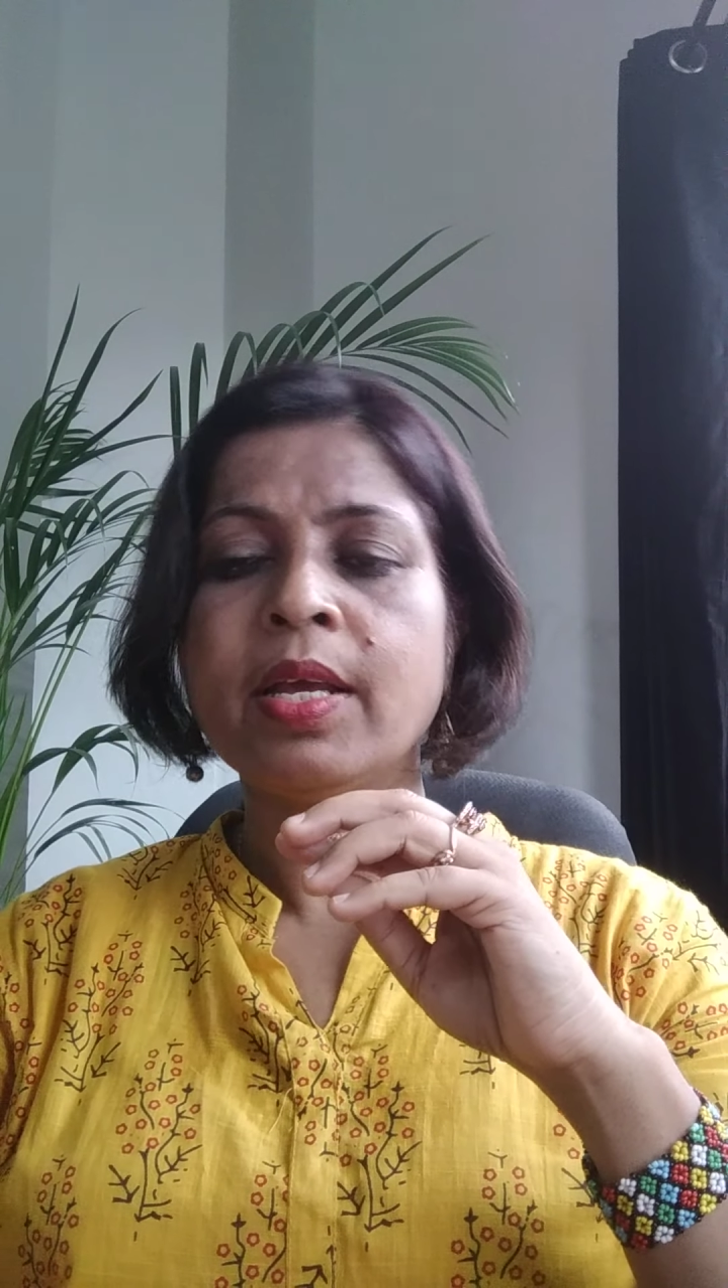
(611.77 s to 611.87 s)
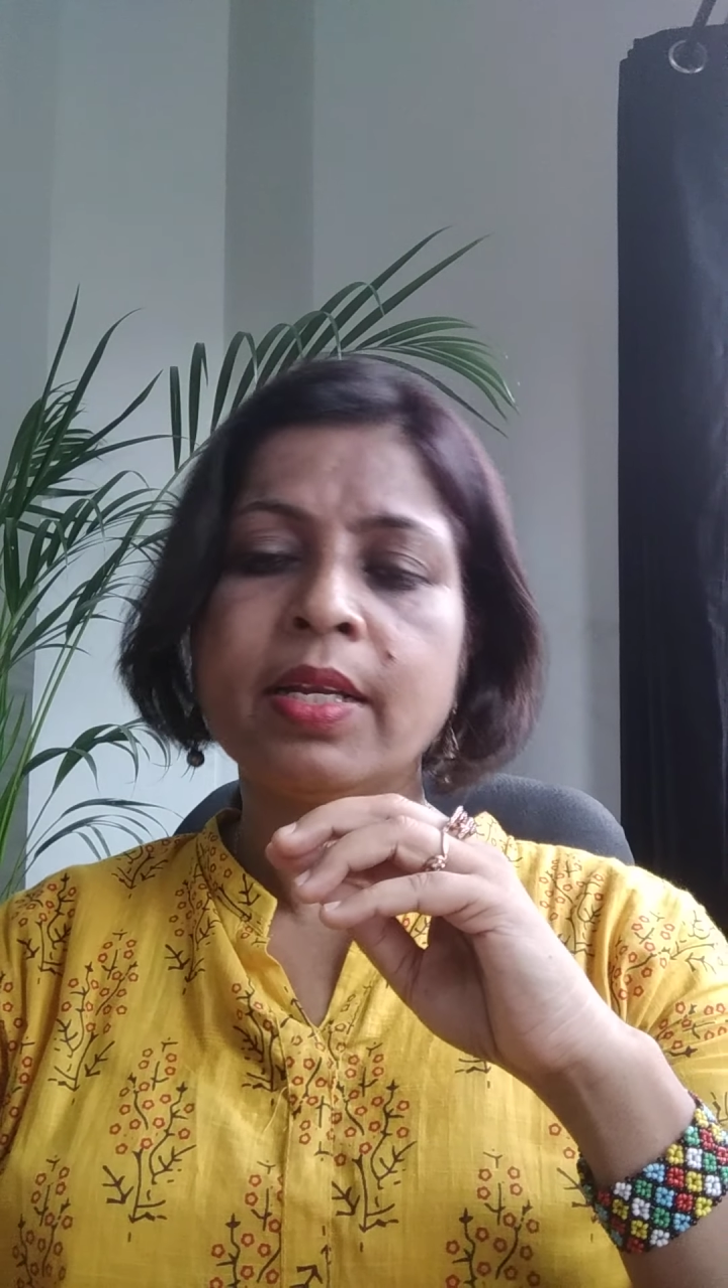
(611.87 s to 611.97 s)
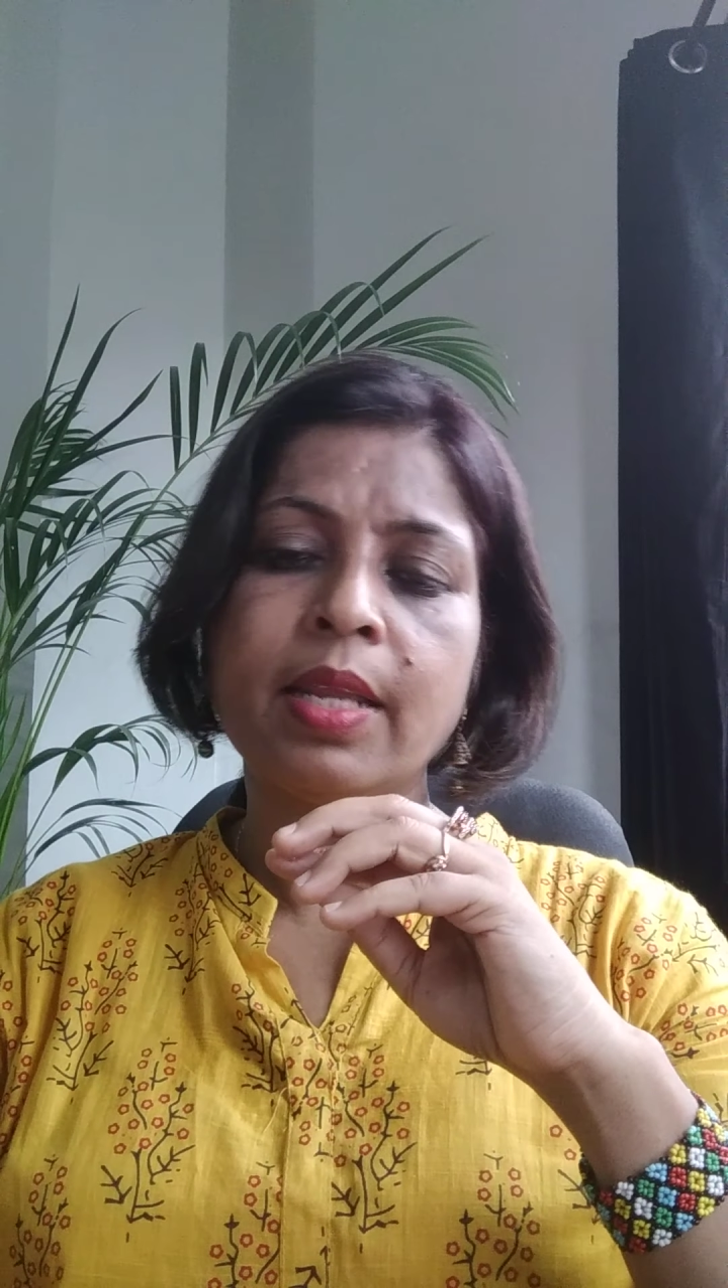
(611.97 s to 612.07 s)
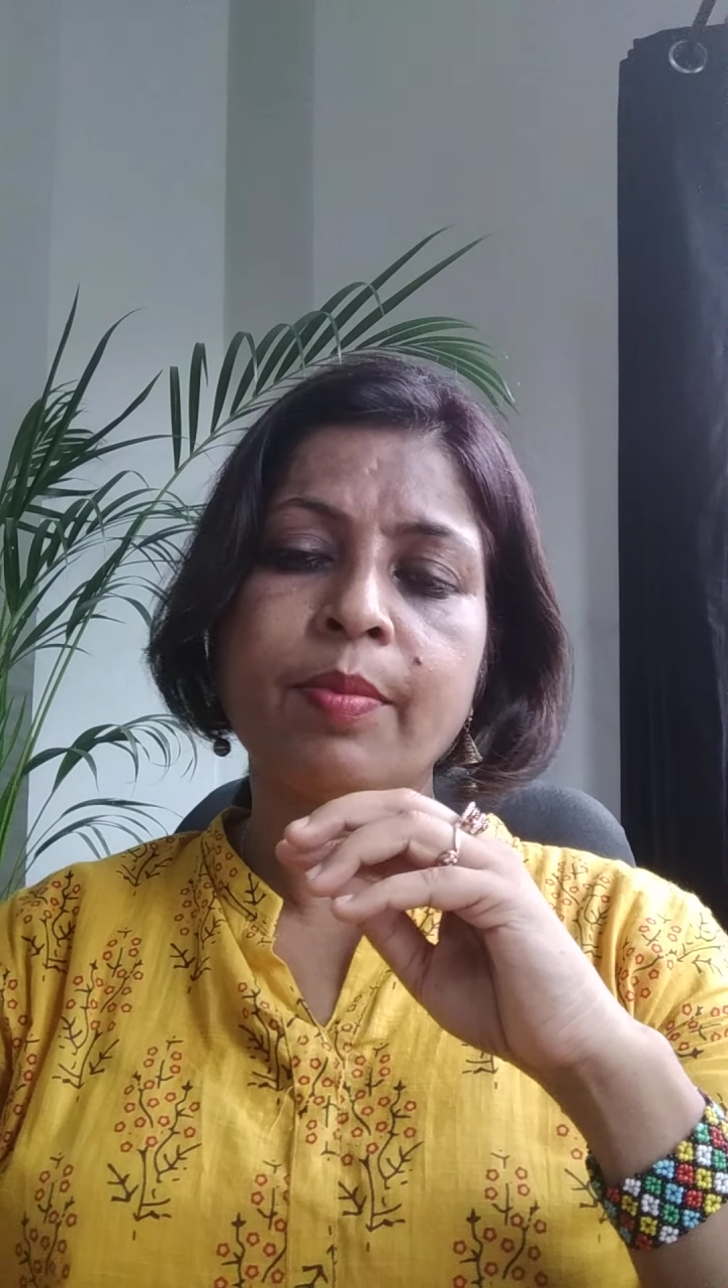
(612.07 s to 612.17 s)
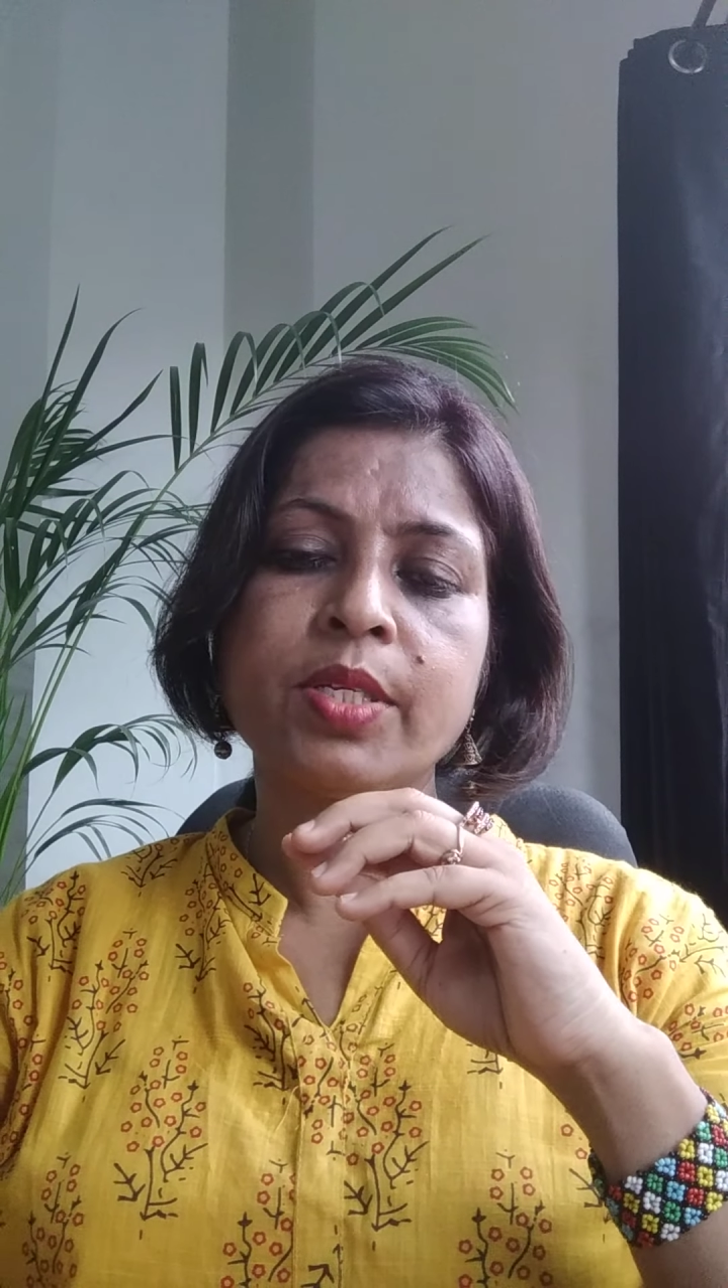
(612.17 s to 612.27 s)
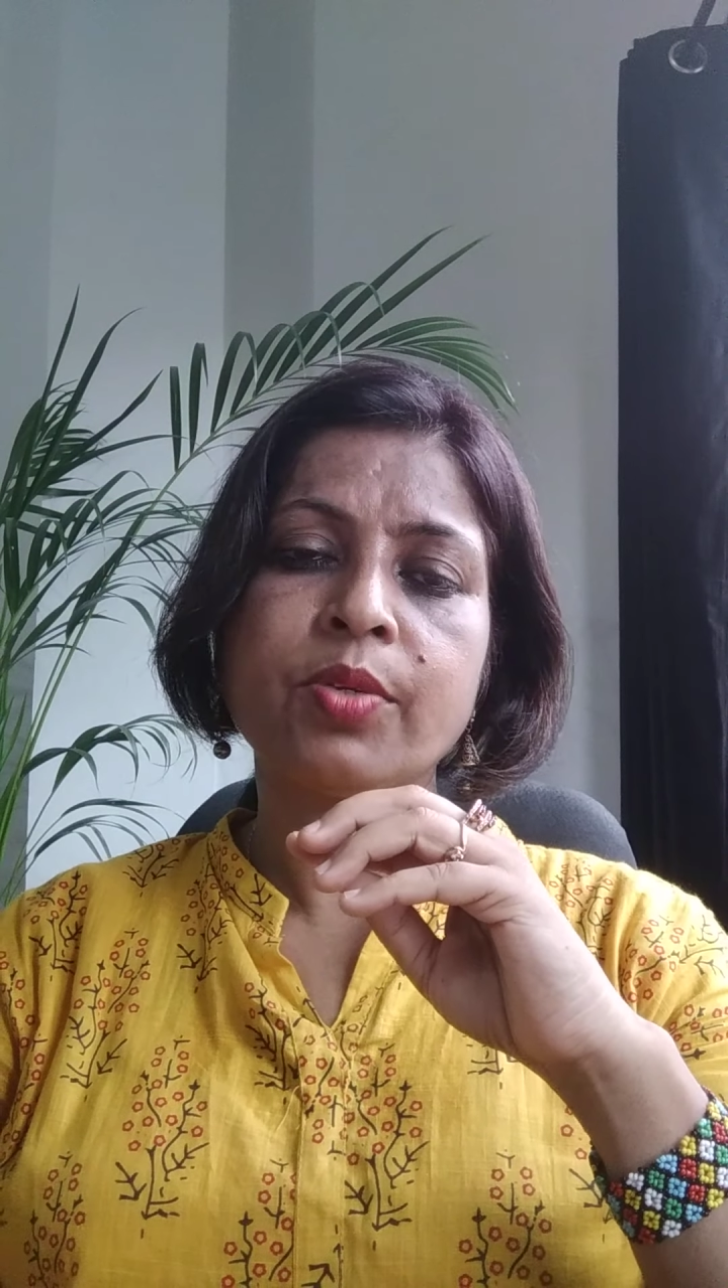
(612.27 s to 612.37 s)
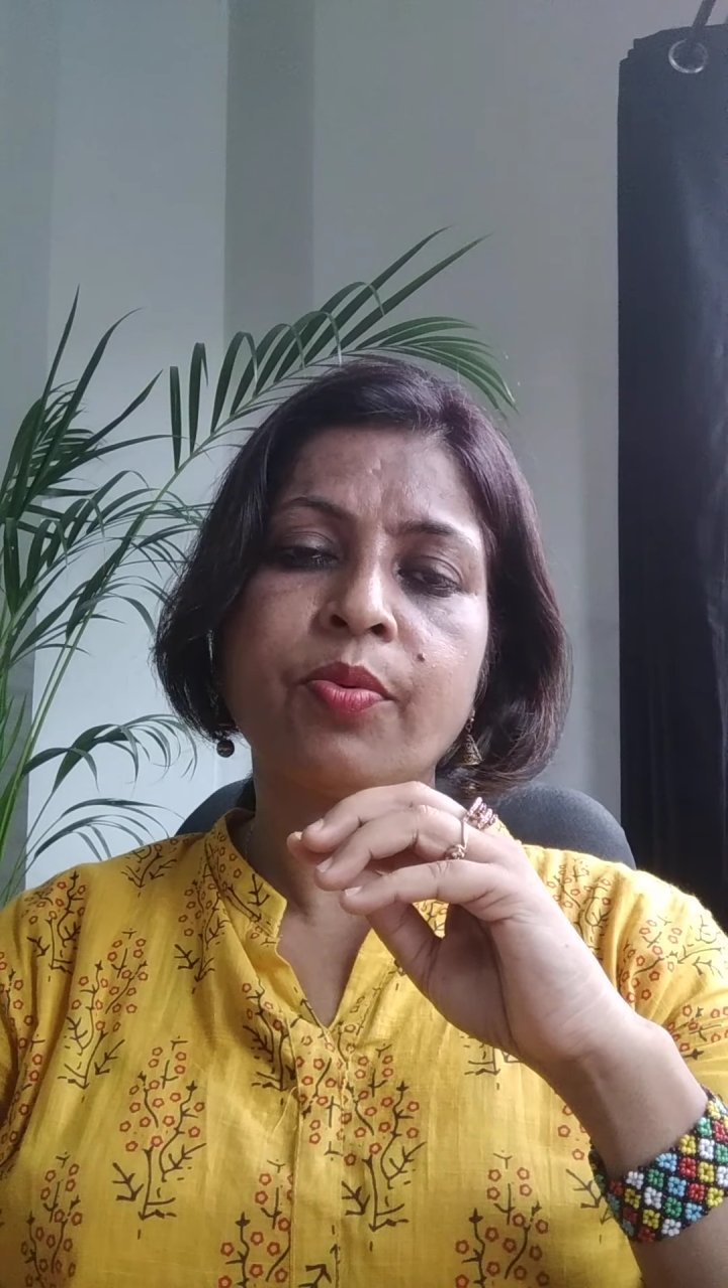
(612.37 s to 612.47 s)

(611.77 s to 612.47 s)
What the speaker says: damages